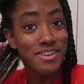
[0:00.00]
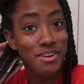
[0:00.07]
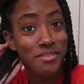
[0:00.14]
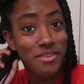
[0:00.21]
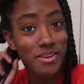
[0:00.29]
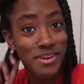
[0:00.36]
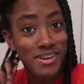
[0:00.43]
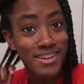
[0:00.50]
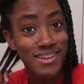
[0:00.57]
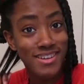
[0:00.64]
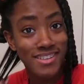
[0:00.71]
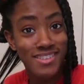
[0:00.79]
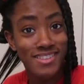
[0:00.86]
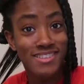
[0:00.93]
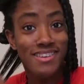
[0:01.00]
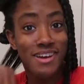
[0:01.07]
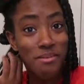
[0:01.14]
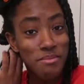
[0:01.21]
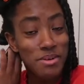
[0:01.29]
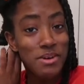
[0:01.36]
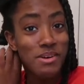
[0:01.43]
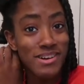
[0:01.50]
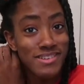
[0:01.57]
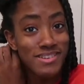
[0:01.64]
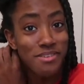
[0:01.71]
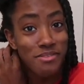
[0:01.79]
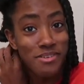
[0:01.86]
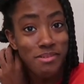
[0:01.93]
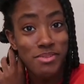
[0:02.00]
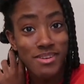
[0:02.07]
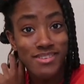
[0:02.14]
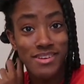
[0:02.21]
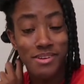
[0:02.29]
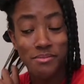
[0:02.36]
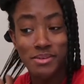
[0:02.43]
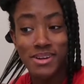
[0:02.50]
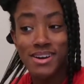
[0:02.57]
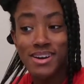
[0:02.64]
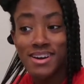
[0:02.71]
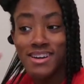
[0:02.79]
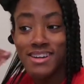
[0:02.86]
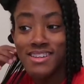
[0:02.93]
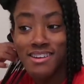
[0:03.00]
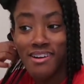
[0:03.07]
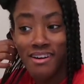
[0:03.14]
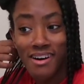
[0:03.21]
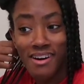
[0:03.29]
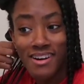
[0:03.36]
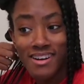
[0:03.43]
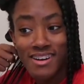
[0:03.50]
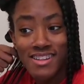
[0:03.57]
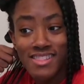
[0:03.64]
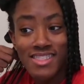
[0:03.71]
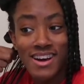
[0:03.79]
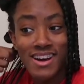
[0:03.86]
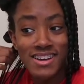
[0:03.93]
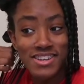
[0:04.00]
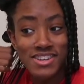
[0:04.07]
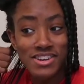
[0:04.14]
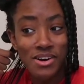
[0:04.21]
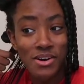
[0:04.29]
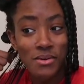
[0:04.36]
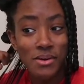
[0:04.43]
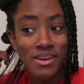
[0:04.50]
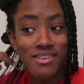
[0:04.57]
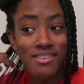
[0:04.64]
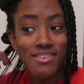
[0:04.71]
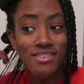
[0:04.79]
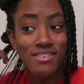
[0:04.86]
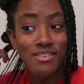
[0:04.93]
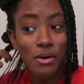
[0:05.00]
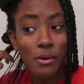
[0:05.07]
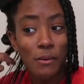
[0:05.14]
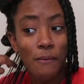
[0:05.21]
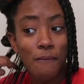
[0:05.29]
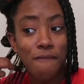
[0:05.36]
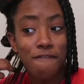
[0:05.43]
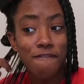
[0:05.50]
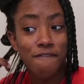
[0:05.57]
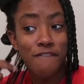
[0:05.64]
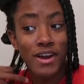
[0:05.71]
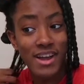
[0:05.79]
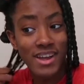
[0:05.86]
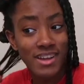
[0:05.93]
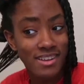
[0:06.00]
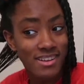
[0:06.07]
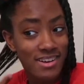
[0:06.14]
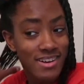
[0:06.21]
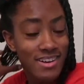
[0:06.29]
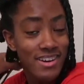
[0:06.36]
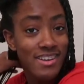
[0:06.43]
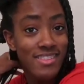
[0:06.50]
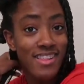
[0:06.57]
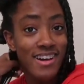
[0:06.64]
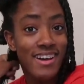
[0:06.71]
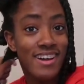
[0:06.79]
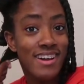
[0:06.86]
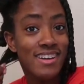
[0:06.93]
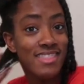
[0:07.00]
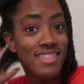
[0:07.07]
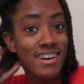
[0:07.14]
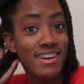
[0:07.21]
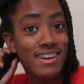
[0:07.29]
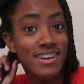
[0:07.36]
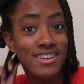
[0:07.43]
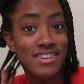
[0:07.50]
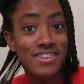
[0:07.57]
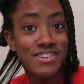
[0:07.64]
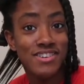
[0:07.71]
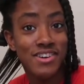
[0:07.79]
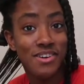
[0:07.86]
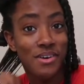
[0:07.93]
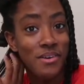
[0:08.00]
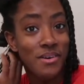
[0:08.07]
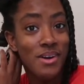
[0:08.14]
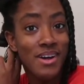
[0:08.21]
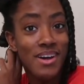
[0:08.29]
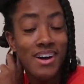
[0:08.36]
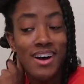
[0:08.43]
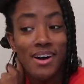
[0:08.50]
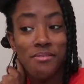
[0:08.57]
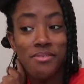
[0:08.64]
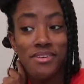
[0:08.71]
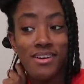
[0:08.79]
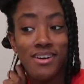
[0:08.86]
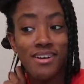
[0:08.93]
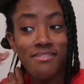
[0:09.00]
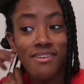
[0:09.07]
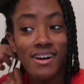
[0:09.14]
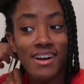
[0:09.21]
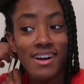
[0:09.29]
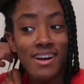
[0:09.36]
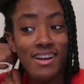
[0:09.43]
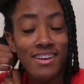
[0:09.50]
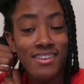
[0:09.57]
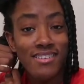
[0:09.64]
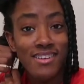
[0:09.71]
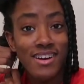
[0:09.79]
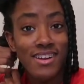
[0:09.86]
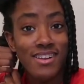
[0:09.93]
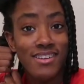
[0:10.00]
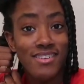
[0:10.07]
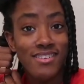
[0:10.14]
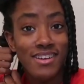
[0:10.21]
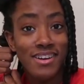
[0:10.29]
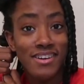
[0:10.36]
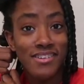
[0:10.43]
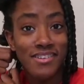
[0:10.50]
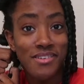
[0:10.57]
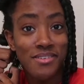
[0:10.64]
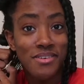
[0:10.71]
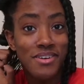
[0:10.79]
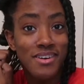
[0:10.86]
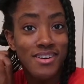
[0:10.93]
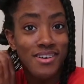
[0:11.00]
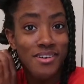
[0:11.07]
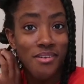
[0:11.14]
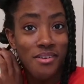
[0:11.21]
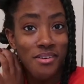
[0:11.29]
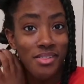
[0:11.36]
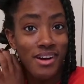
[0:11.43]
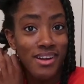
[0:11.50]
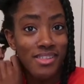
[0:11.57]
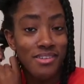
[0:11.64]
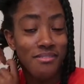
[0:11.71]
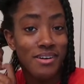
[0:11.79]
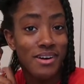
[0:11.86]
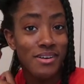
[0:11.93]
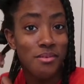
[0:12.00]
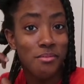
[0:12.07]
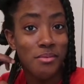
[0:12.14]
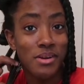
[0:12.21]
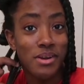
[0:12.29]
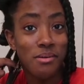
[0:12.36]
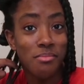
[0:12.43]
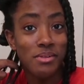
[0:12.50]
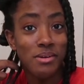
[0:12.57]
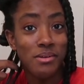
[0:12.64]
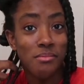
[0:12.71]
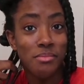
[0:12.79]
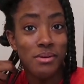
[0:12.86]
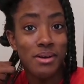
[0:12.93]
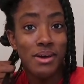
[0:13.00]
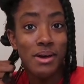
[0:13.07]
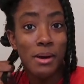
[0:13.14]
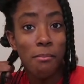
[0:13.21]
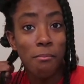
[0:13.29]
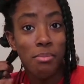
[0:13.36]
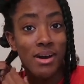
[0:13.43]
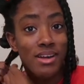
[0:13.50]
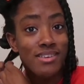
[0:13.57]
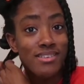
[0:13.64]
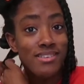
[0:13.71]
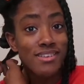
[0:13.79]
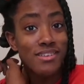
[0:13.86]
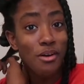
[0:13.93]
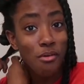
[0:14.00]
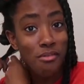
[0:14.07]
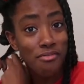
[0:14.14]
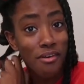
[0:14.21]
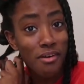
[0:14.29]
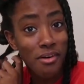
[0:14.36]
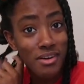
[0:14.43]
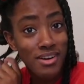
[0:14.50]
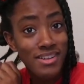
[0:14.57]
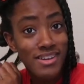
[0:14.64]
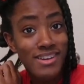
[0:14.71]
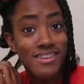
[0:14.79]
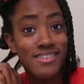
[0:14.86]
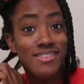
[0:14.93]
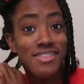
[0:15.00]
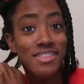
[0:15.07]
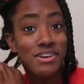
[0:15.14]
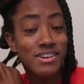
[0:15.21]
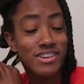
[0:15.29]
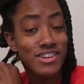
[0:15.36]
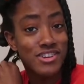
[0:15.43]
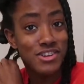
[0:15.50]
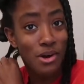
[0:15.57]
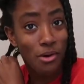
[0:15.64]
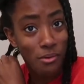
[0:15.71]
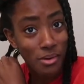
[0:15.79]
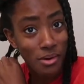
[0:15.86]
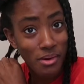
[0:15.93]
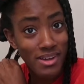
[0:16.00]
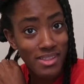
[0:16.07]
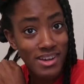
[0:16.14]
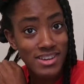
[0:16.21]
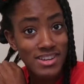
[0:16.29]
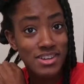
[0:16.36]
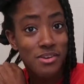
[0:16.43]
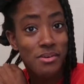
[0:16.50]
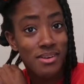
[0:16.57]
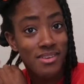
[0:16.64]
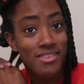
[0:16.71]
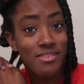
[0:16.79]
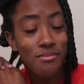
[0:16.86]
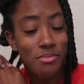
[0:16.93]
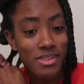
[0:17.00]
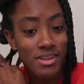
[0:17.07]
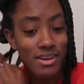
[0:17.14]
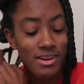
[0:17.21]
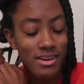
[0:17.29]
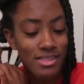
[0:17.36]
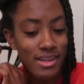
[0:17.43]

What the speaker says: Snowfall? Tell me you watch Snowfall. Please tell me. Y'all, that show is so freaking good. Like, that show, I'm sorry if I got excited and scared you, or like the volume went up a little bit, but Snowfall is the show, okay? That show is really good.